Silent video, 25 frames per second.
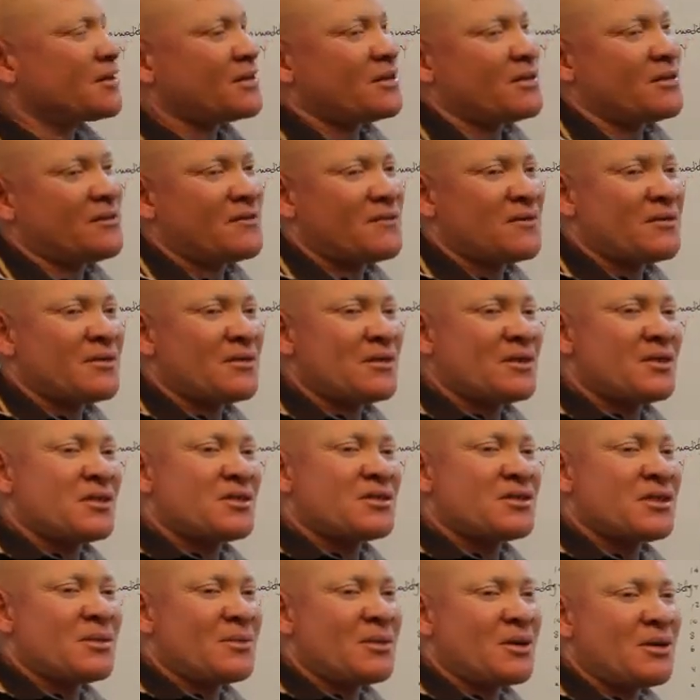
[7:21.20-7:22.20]
curve.
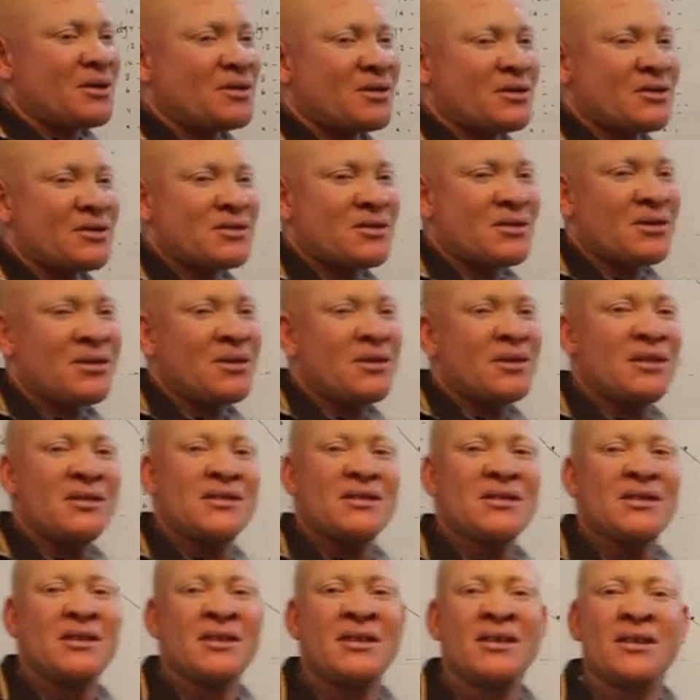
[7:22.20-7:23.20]
Some authors call
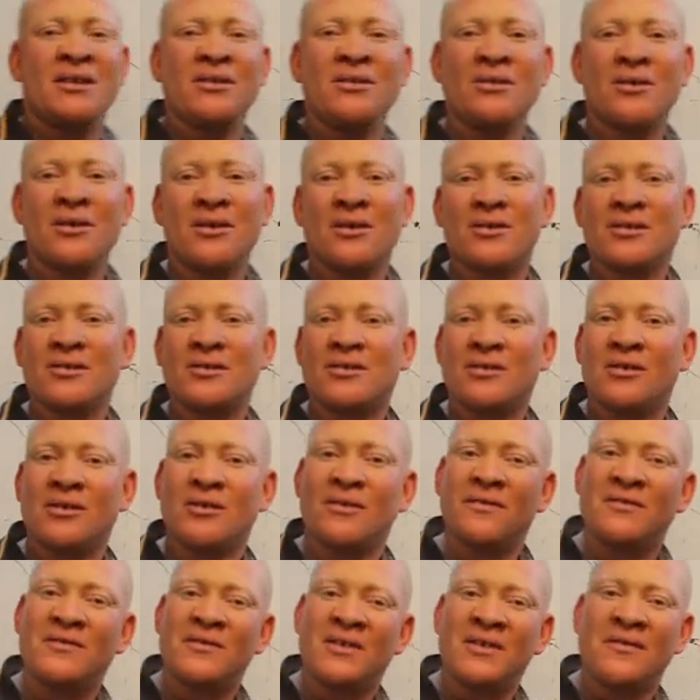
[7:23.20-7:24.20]
it the locus
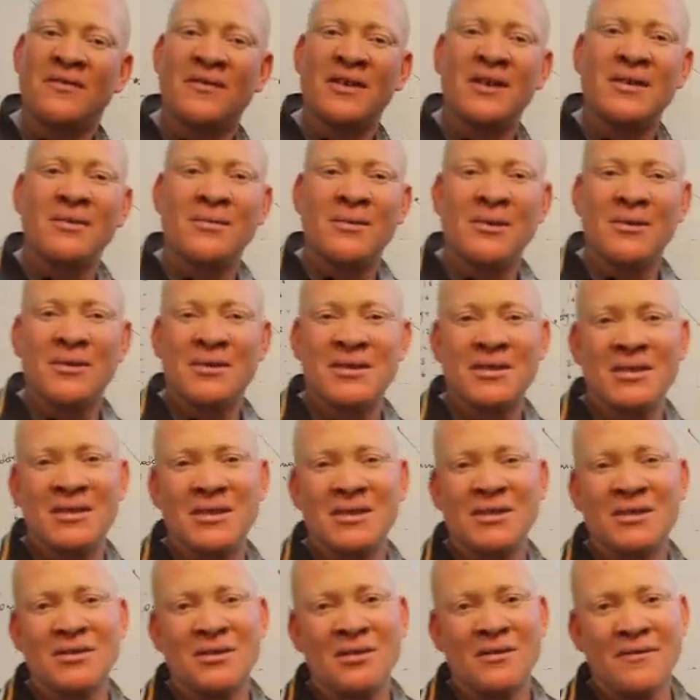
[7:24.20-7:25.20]
of different
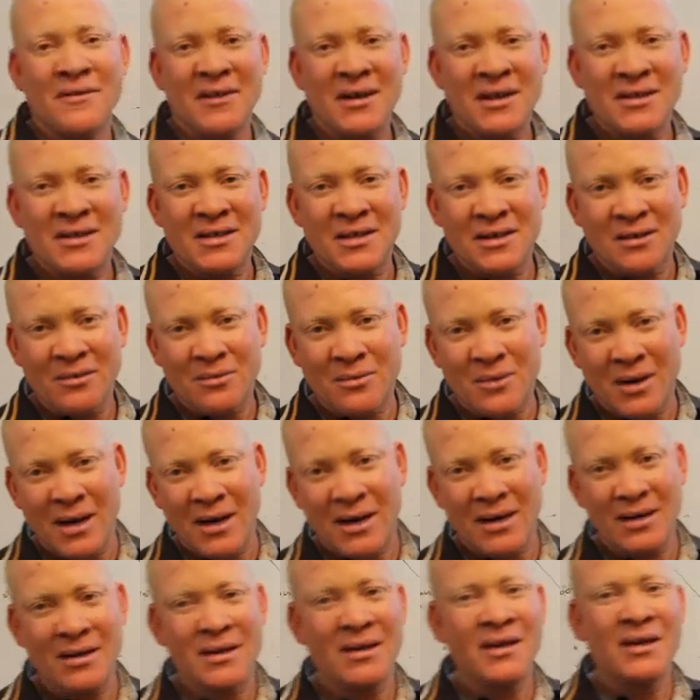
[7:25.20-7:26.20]
quantities of X and
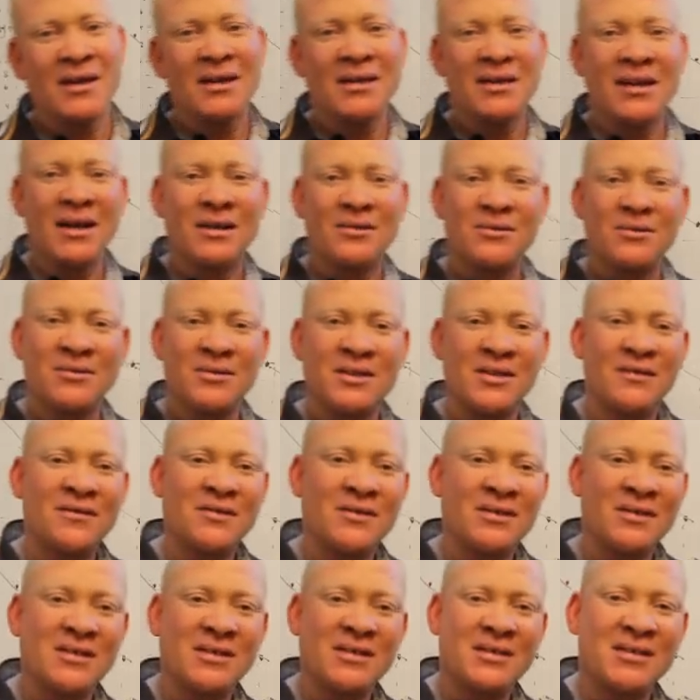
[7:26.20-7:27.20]
Y that will give
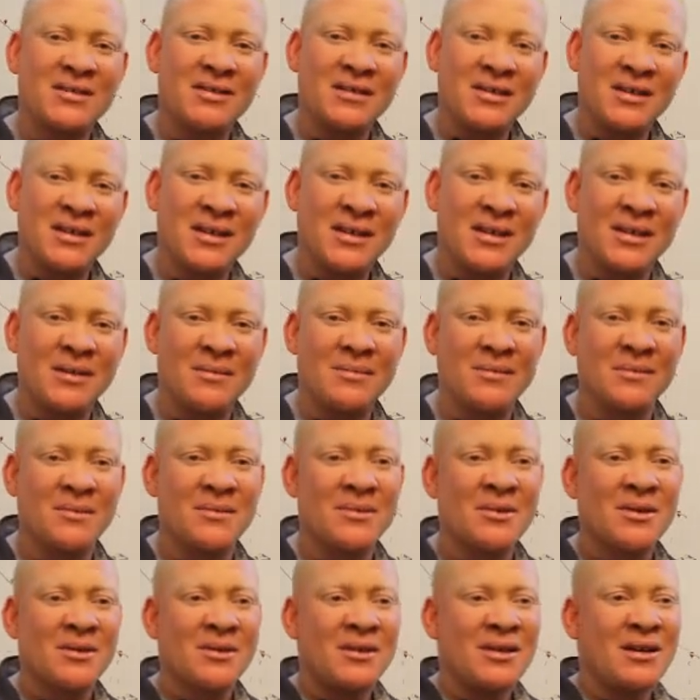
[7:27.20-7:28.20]
you the same
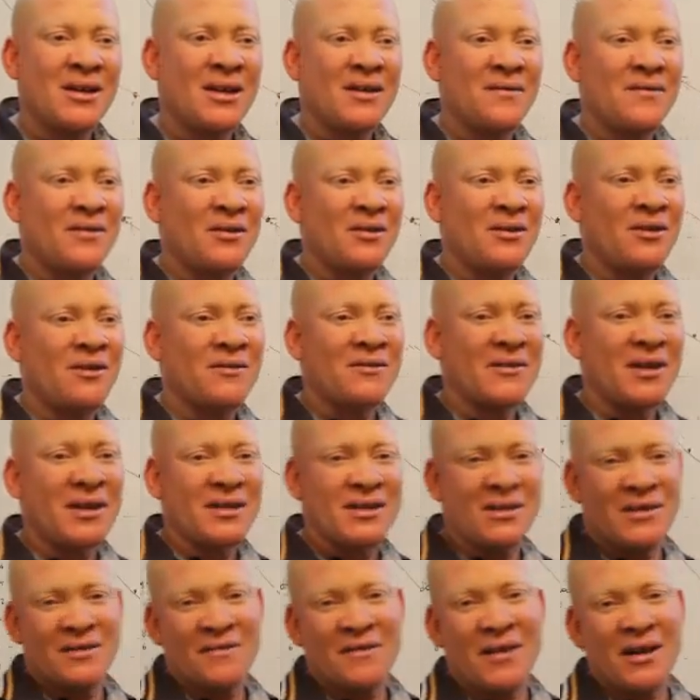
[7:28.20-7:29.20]
level of
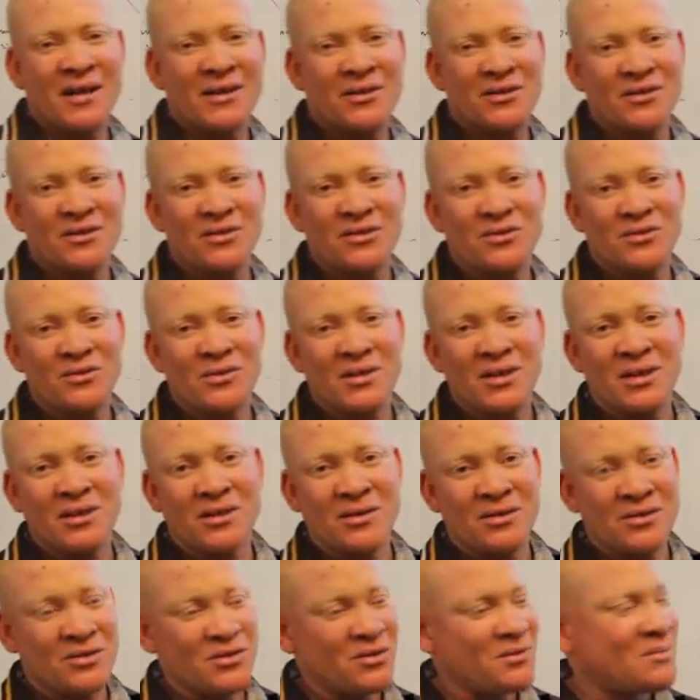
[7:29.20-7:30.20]
satisfaction to the
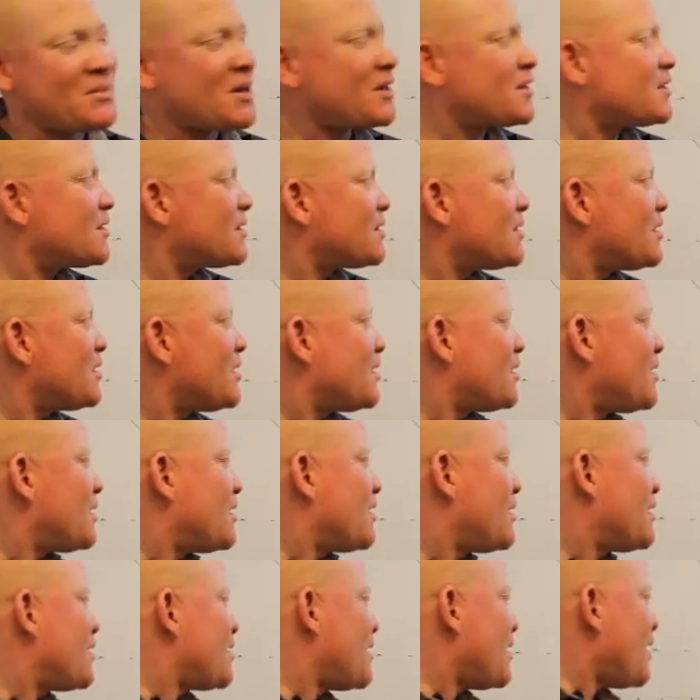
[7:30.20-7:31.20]
consumer.
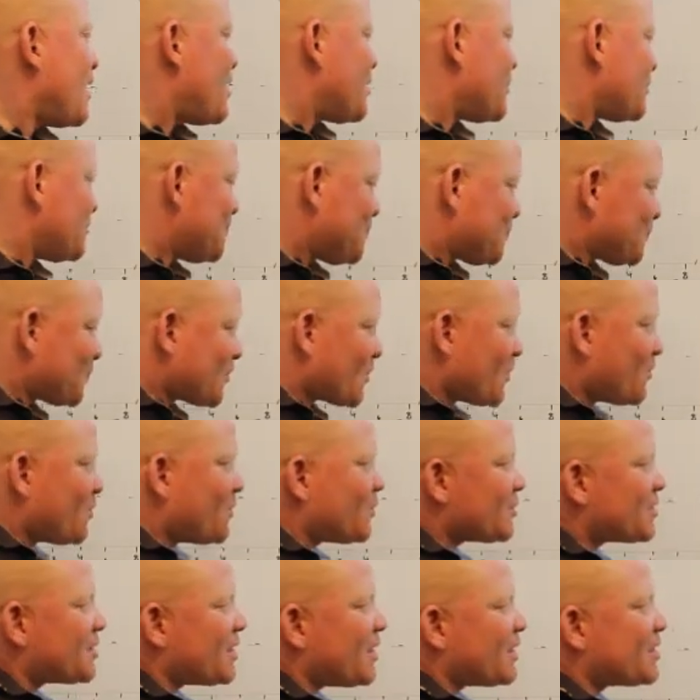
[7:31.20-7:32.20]
Now,
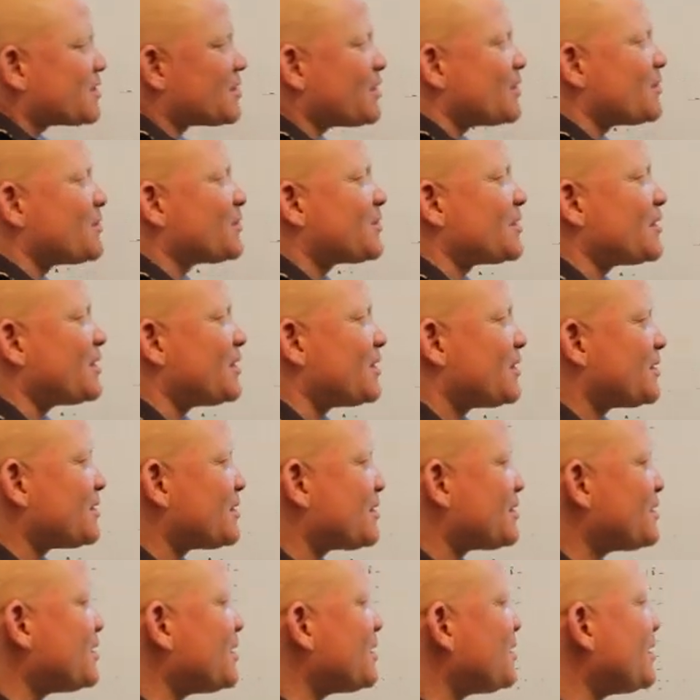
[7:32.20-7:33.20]
we'll take some
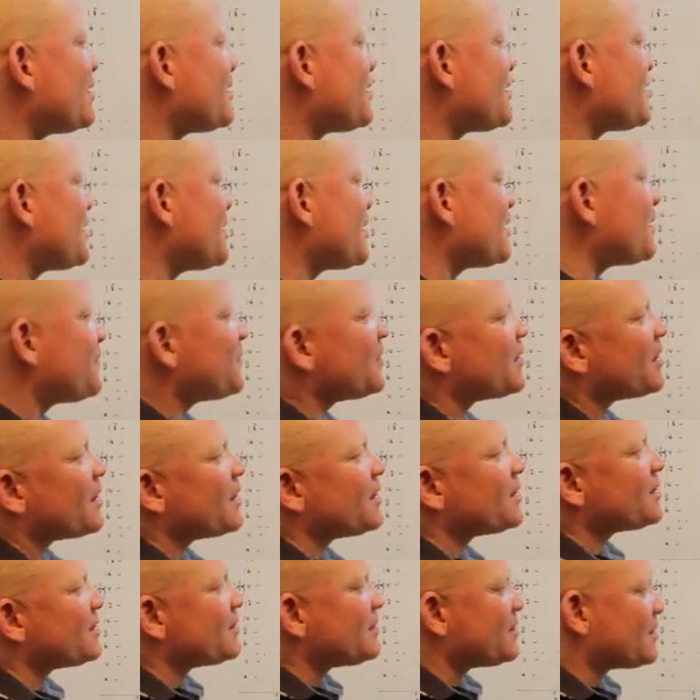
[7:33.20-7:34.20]
things, the
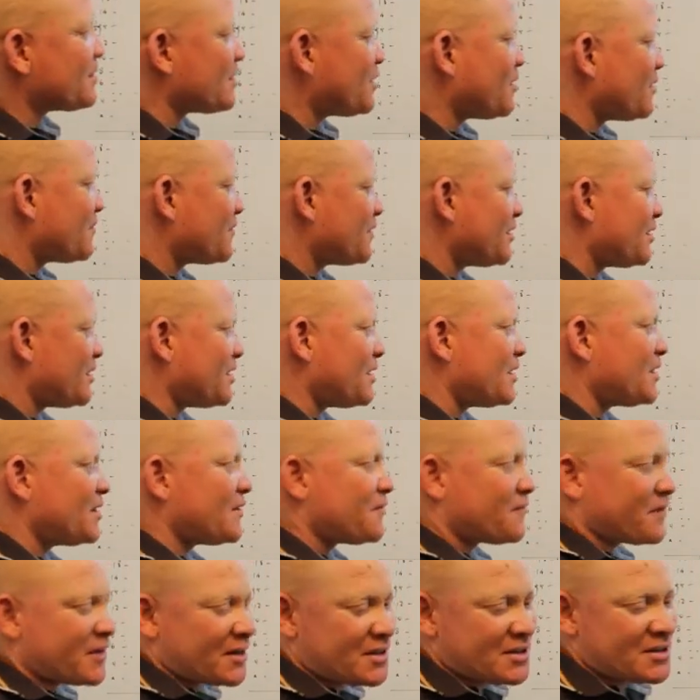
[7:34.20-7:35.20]
significances of the
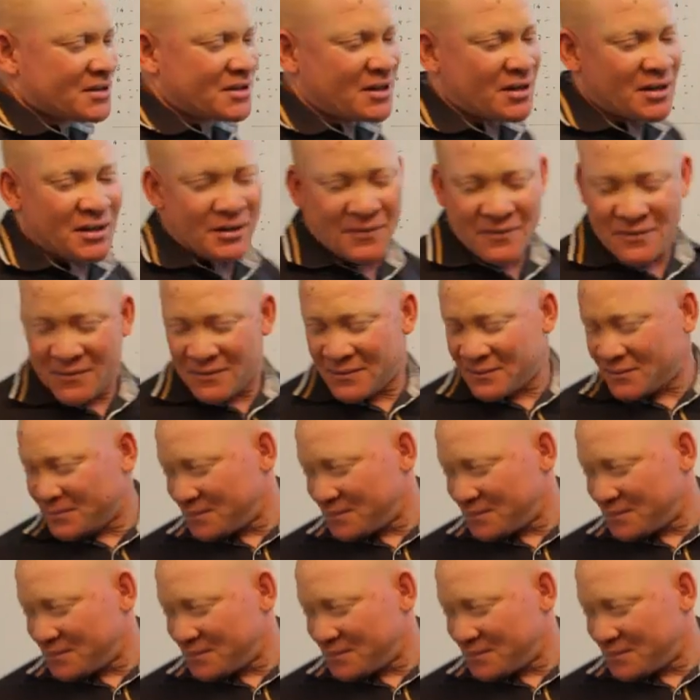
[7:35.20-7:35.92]
indifference curve.